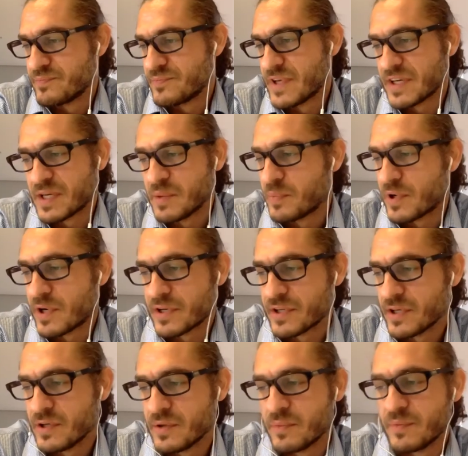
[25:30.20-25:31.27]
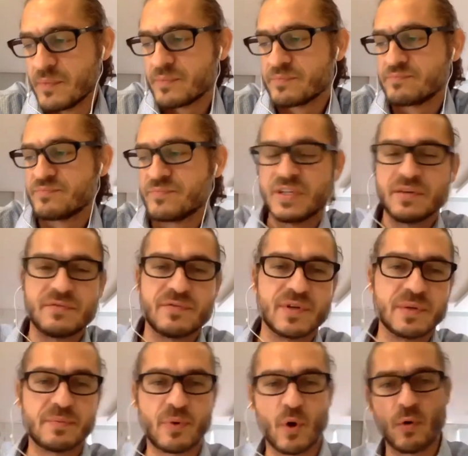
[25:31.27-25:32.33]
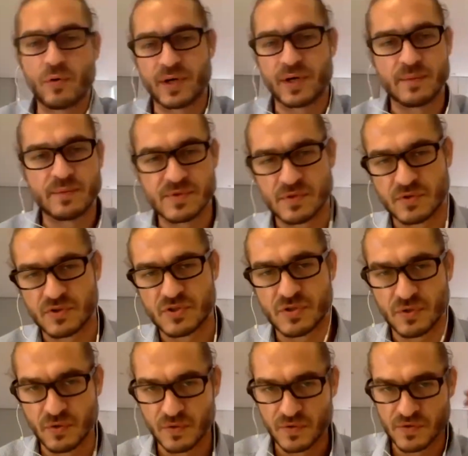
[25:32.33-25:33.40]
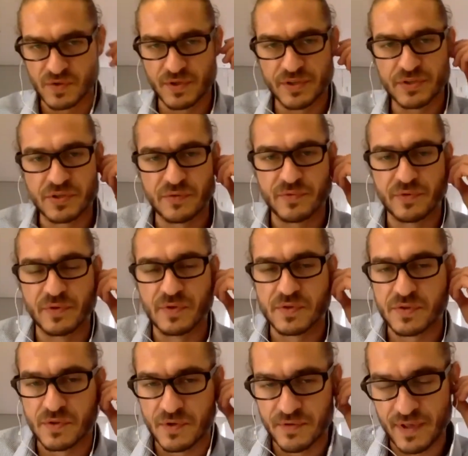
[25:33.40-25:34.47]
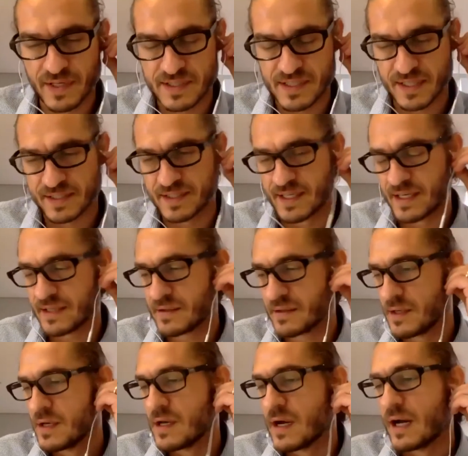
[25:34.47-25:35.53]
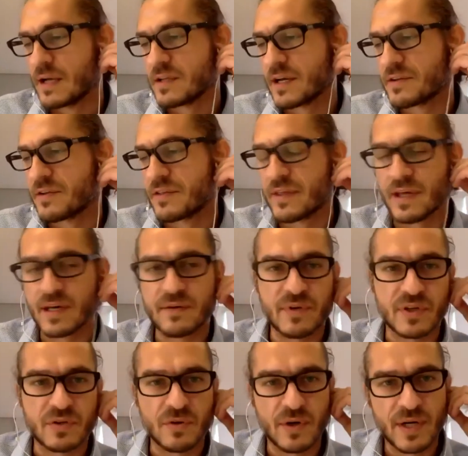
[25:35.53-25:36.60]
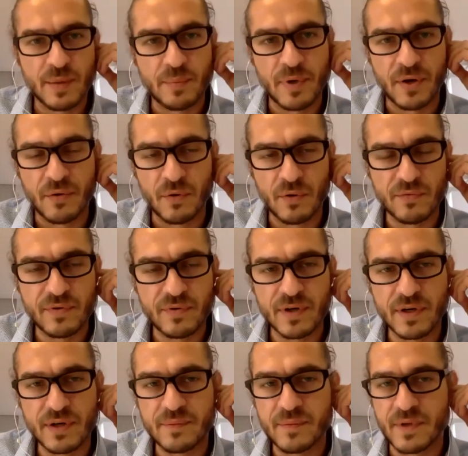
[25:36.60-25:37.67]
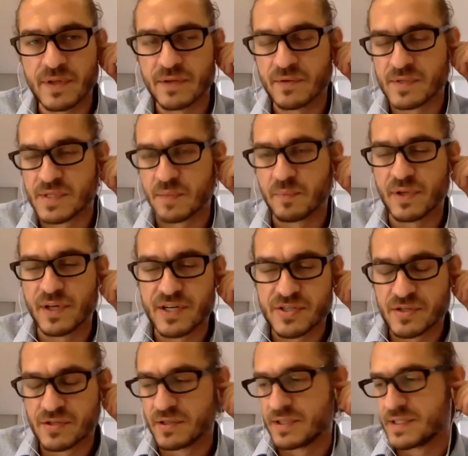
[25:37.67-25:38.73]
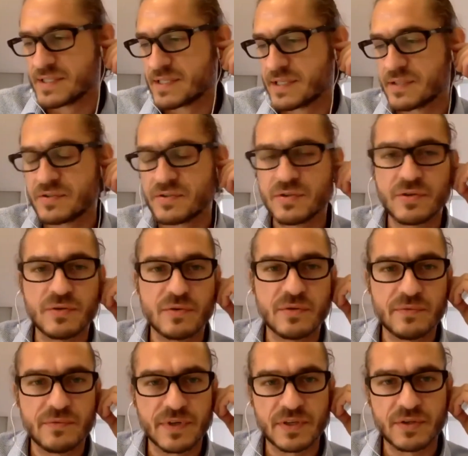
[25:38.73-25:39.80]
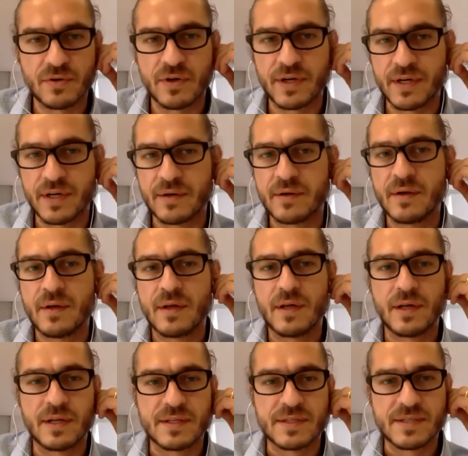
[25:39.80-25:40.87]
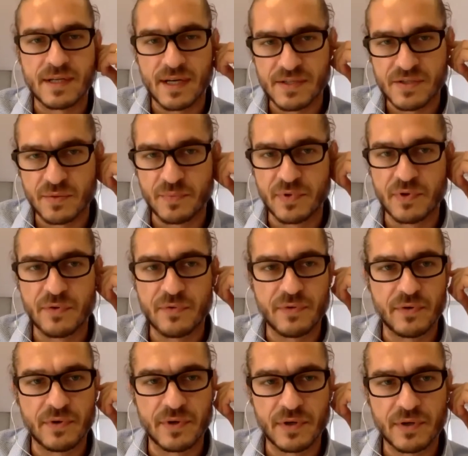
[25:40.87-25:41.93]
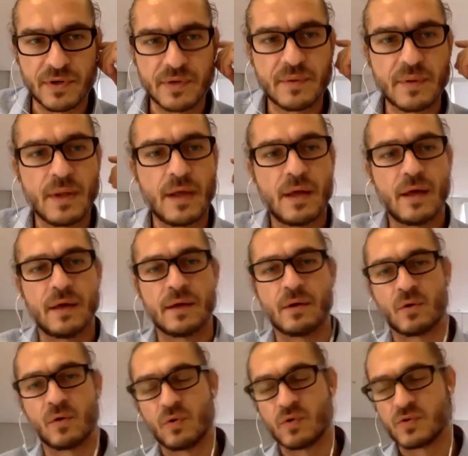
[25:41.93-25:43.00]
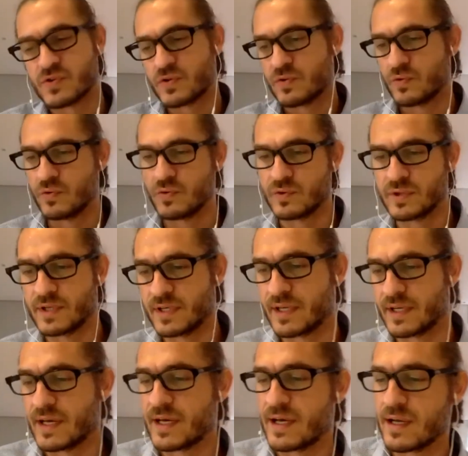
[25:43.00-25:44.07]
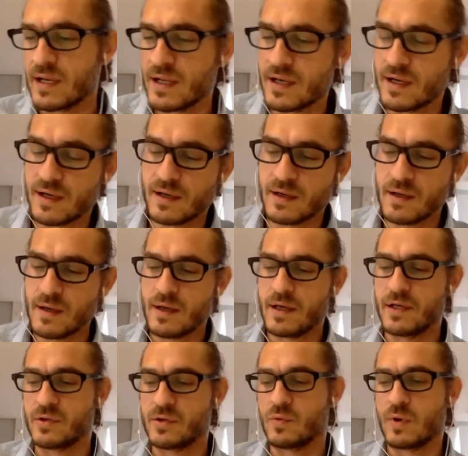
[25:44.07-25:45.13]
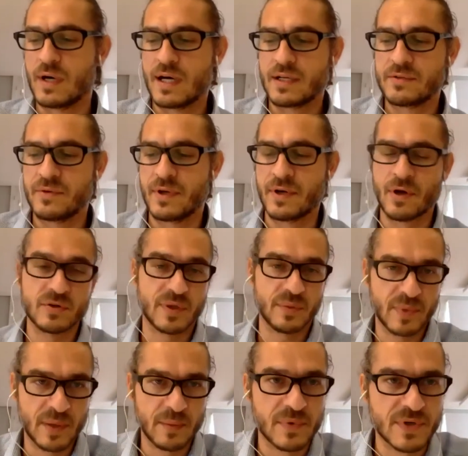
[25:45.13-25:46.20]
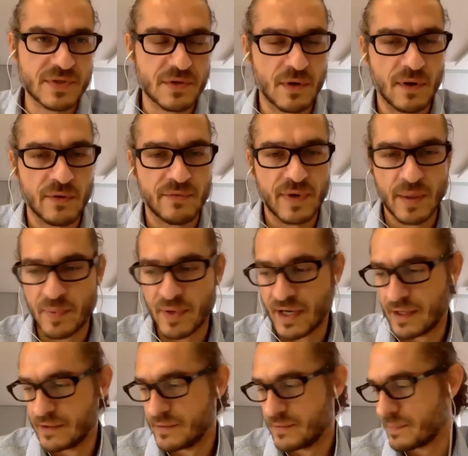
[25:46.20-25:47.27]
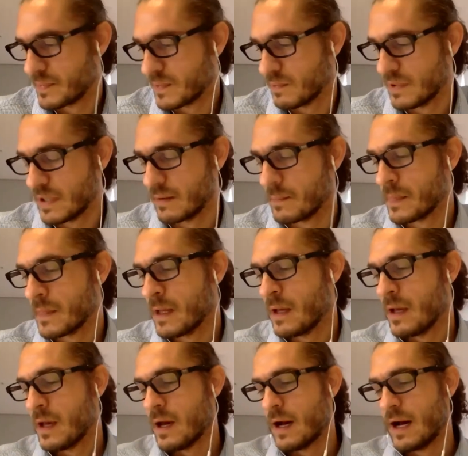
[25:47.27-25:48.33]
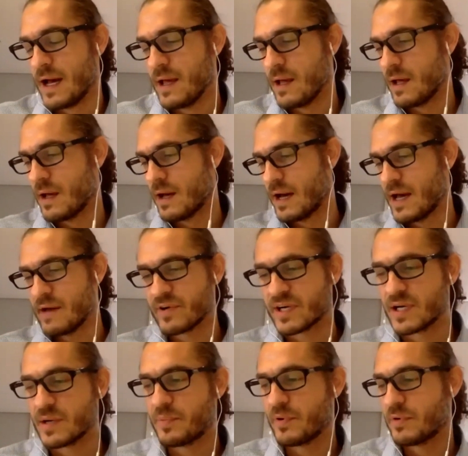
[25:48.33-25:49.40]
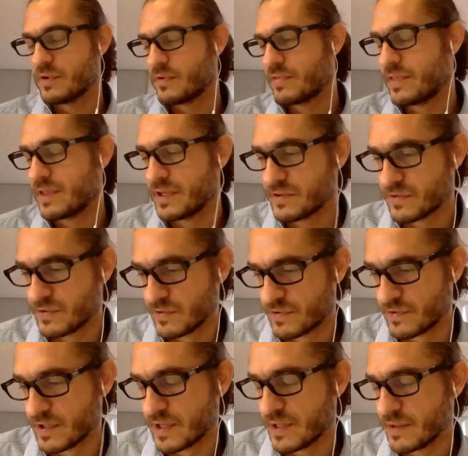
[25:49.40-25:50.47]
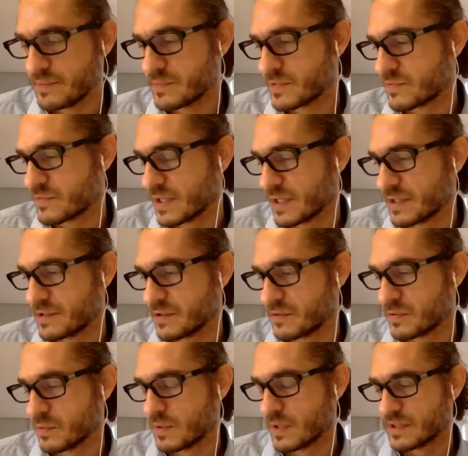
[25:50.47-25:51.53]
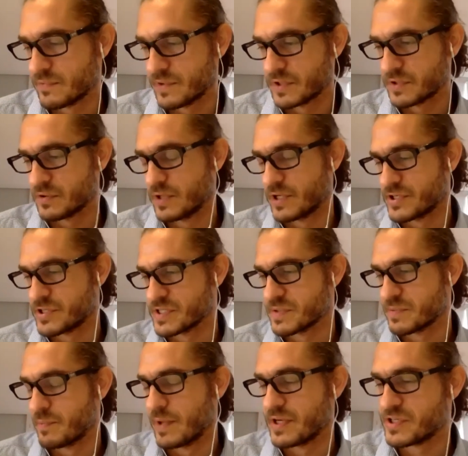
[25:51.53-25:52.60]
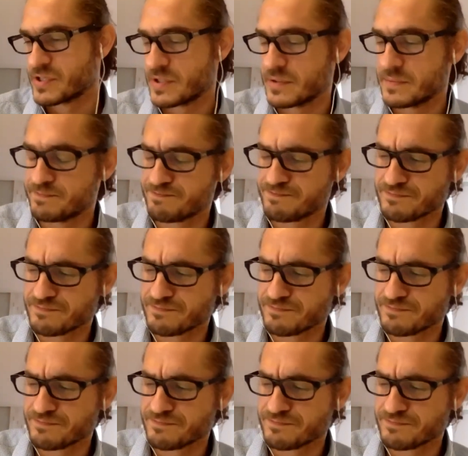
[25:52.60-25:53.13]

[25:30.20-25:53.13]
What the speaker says: taking part in TV programs or shows or interviews or things like that. I'd like to thank Victoria Panova. It was a pleasure listening to you, Victoria, and it's nice to be with you here. And Augusto, Daniela, Eduardo, and all the members of ABED. Well, I have a couple of things to say related to what Victoria just mentioned,